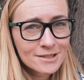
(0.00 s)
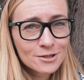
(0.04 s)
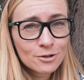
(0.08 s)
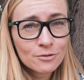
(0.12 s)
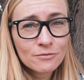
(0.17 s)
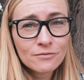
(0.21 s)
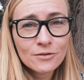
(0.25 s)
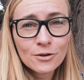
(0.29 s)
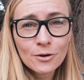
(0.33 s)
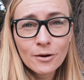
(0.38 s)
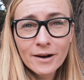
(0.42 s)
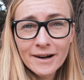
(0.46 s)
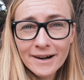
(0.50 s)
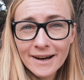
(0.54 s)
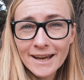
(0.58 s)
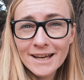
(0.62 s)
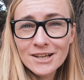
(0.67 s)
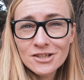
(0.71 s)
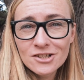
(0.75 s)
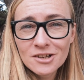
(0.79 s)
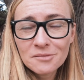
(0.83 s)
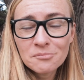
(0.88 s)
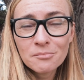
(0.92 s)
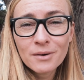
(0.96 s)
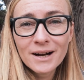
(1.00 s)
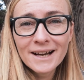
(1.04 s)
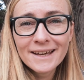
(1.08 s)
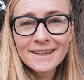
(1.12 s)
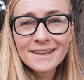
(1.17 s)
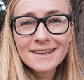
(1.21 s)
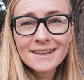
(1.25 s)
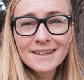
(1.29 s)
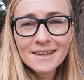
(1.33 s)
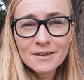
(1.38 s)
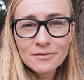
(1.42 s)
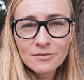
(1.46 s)
So if you are actually
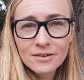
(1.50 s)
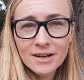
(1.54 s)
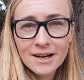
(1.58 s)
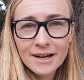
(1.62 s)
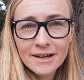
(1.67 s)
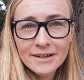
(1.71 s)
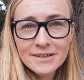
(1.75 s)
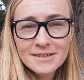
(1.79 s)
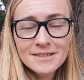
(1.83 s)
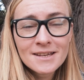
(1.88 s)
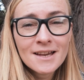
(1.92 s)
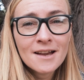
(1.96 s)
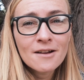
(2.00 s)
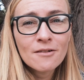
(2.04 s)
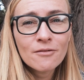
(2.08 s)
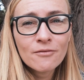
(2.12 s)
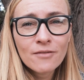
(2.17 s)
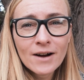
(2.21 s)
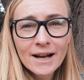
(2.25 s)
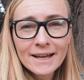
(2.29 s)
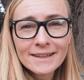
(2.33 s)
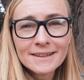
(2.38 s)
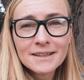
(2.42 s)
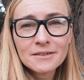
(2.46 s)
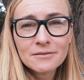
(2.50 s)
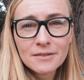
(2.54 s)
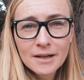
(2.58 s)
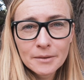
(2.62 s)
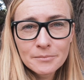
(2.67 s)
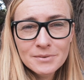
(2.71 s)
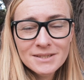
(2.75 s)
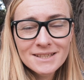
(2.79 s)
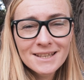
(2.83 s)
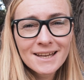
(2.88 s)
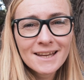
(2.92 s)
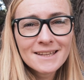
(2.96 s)
buying gift cards, find the
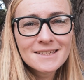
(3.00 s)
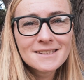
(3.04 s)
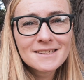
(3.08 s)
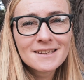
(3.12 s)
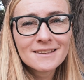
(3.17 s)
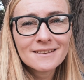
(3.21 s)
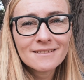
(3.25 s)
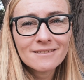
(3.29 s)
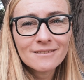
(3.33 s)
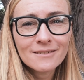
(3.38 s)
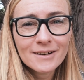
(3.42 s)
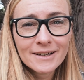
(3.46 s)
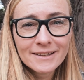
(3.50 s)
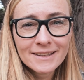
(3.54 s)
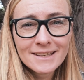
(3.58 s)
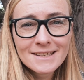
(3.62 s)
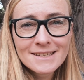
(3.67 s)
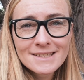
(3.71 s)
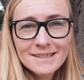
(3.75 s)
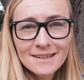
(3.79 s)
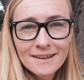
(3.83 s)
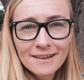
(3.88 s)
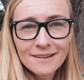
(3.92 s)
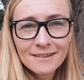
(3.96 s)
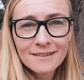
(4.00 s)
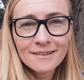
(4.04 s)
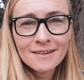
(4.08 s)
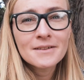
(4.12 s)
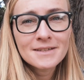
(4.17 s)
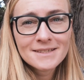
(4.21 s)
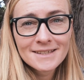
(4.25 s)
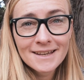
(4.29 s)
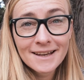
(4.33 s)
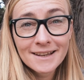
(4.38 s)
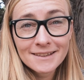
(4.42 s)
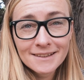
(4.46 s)
websites where they sell
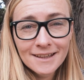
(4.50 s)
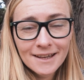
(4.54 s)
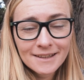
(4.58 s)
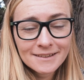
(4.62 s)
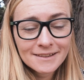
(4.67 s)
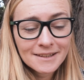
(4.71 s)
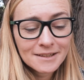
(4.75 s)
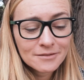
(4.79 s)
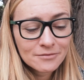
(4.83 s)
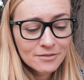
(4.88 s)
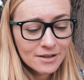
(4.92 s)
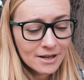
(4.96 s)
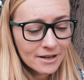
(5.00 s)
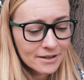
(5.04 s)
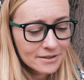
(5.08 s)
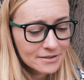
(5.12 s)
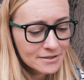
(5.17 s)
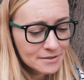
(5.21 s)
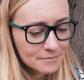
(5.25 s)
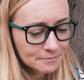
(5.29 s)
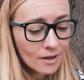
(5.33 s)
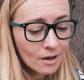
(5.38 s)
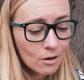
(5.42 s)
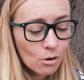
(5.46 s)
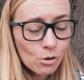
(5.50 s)
secondhand gift cards.